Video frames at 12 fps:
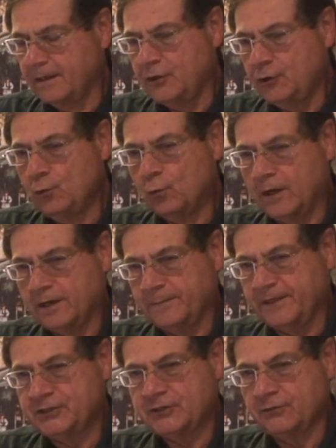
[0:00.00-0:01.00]
you want to
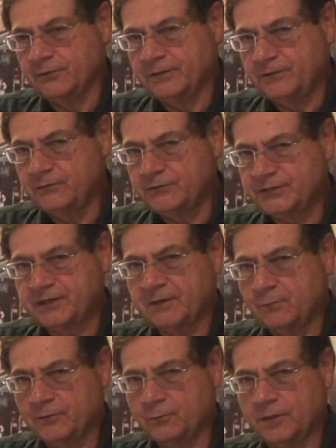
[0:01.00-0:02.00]
make sure that you
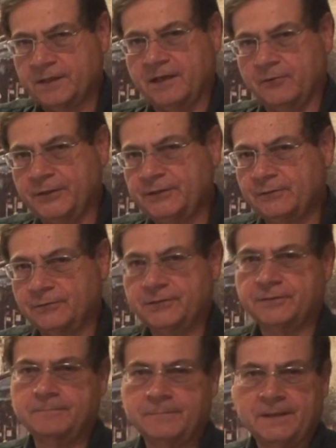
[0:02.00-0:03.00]
stick with what Kerry told
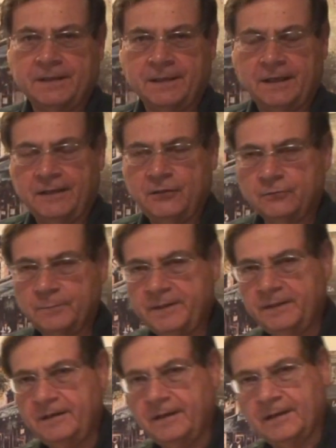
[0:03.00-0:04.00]
you. You'll
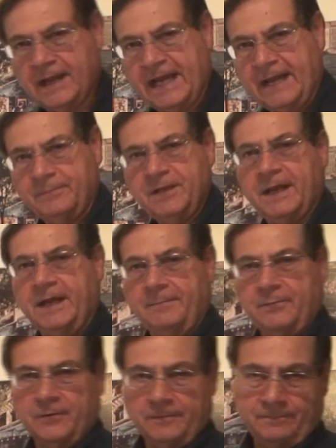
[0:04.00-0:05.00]
be a happy
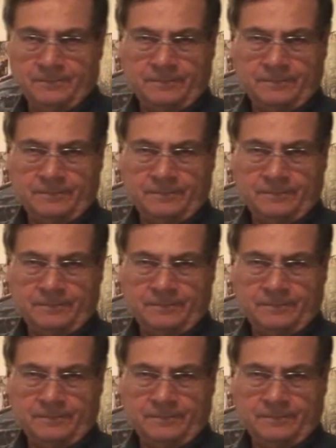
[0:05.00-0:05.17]
camper.